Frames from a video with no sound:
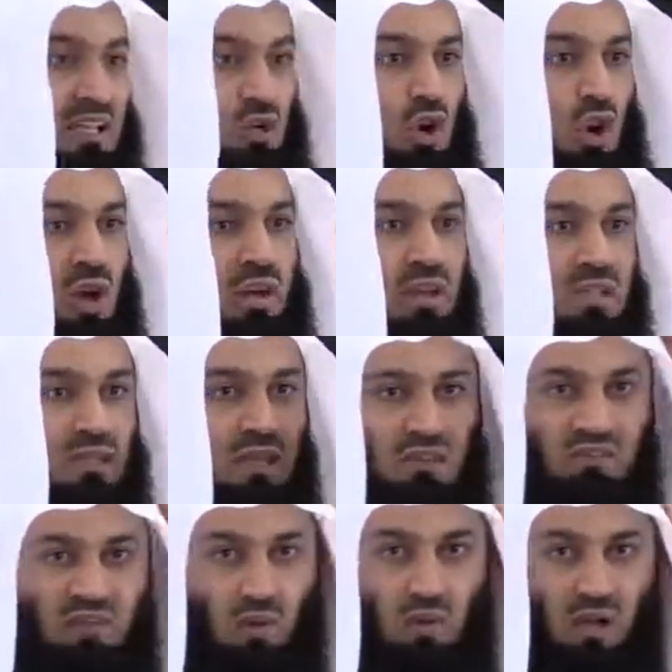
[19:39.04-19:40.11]
it's gone,
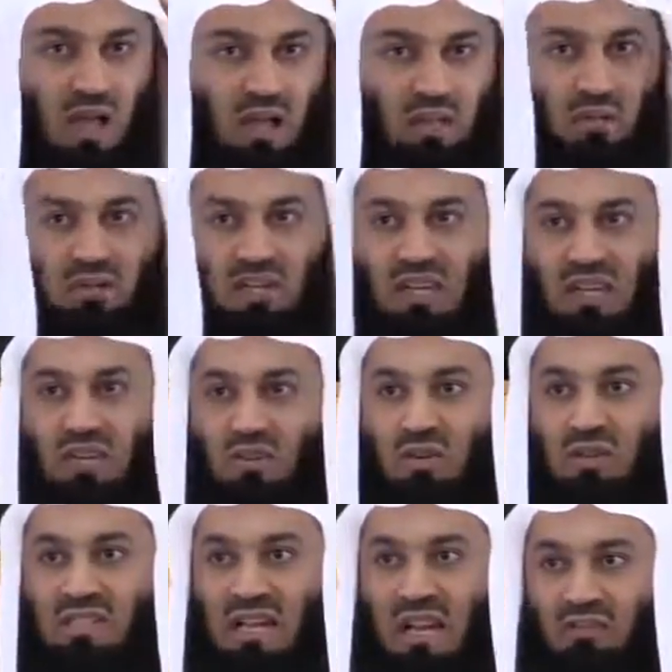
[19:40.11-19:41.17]
astaghfirullah, and you're thinking to
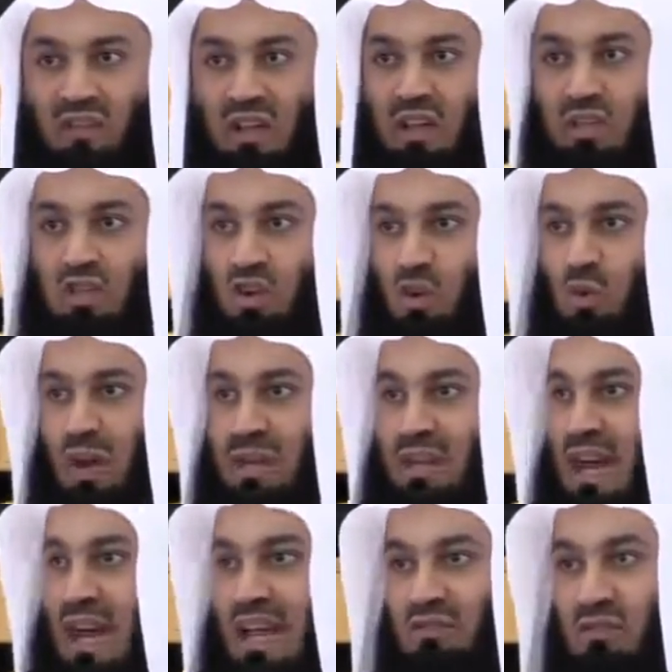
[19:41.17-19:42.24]
yourself, you know
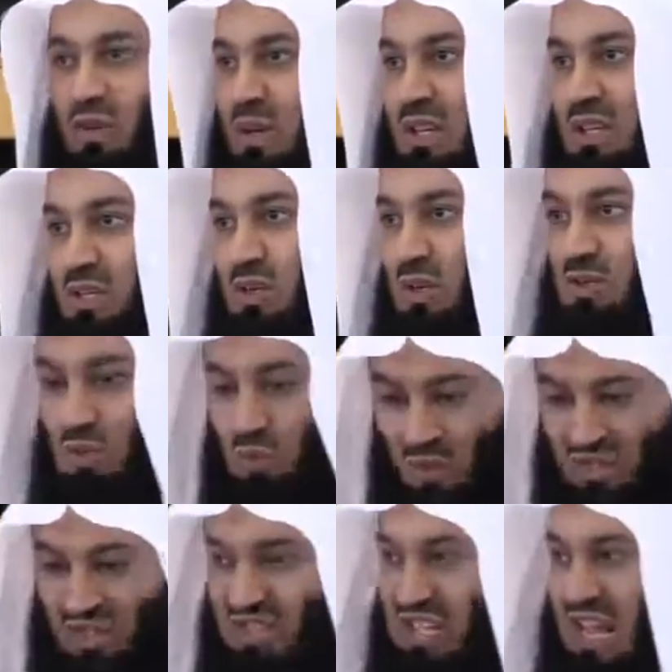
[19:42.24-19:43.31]
what, I have no excuse,
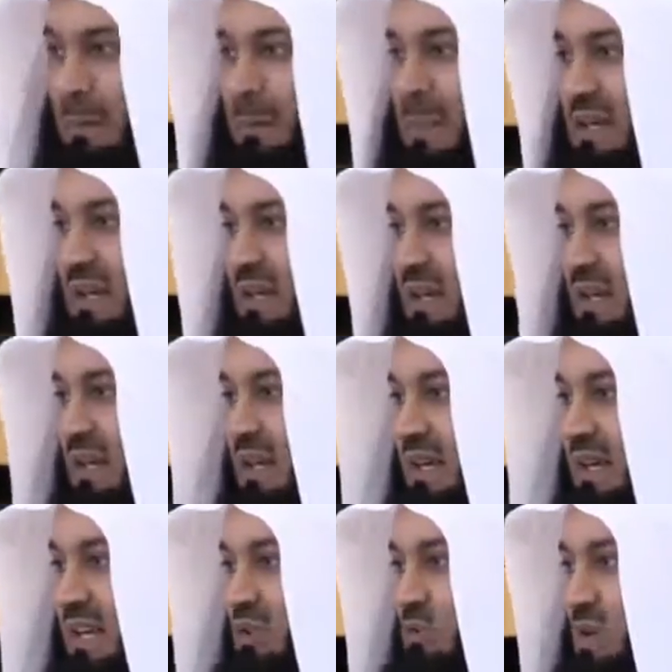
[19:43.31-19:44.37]
what just happened?
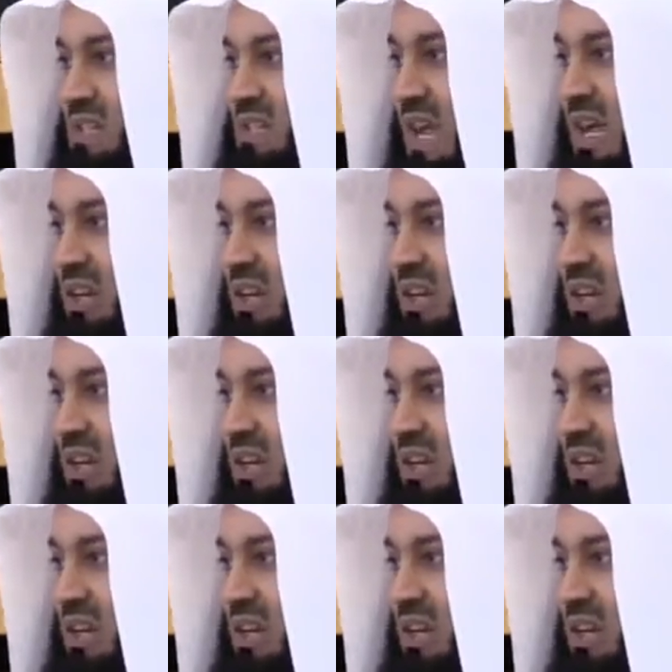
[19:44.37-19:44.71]
It was